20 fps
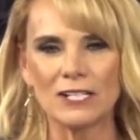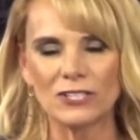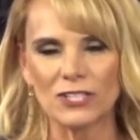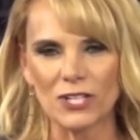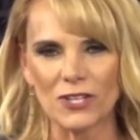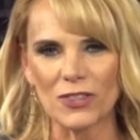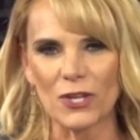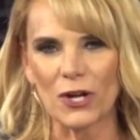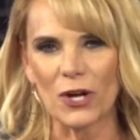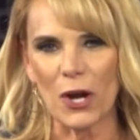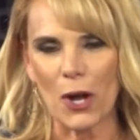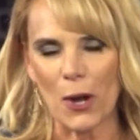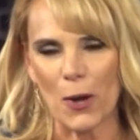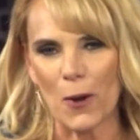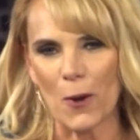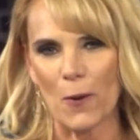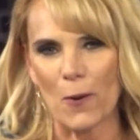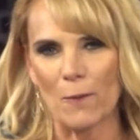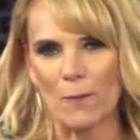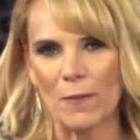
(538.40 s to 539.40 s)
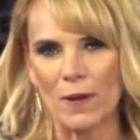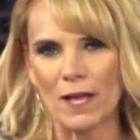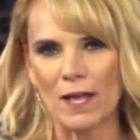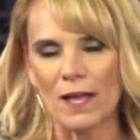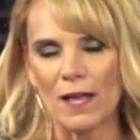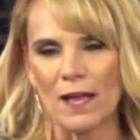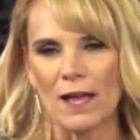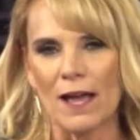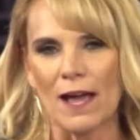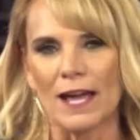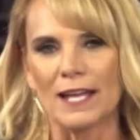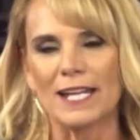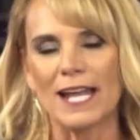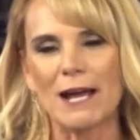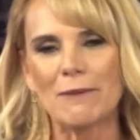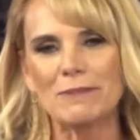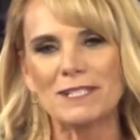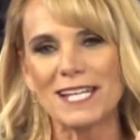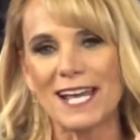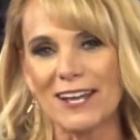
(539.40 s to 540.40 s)
to their home. And
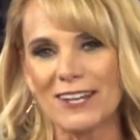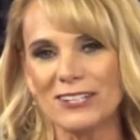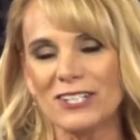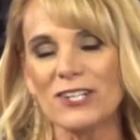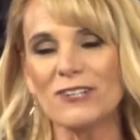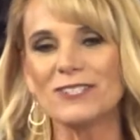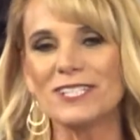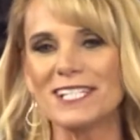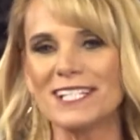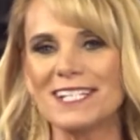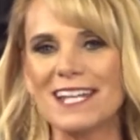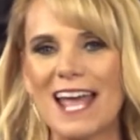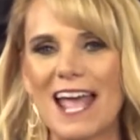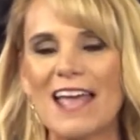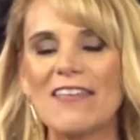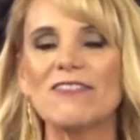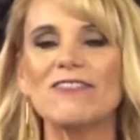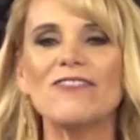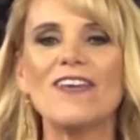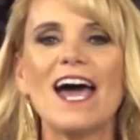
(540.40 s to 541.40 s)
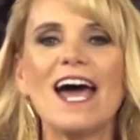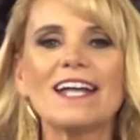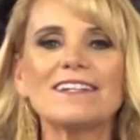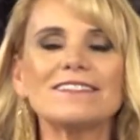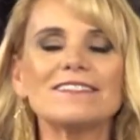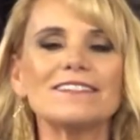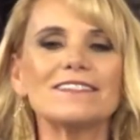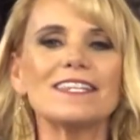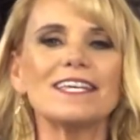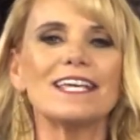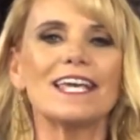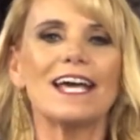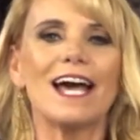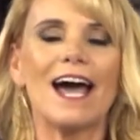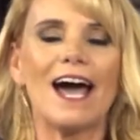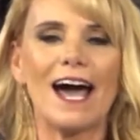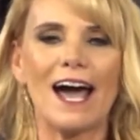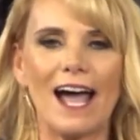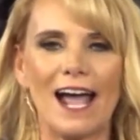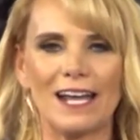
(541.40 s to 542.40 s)
I'm telling you today, that's the
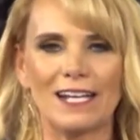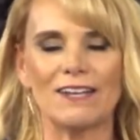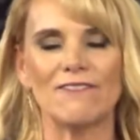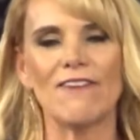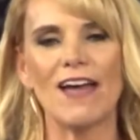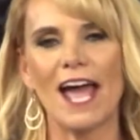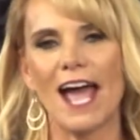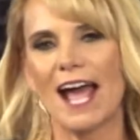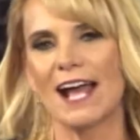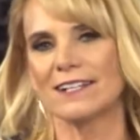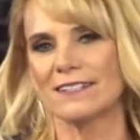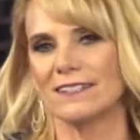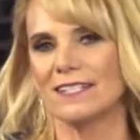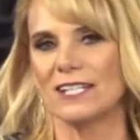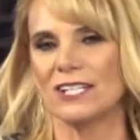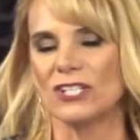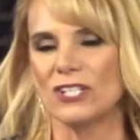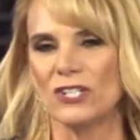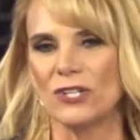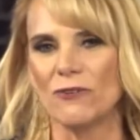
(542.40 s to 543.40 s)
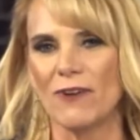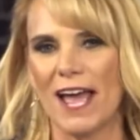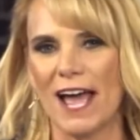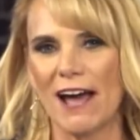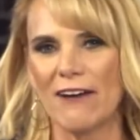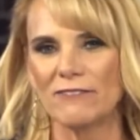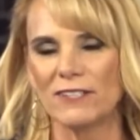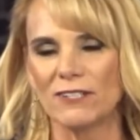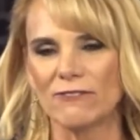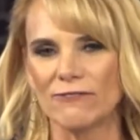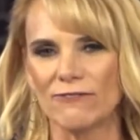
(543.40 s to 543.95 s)
kind of access you have to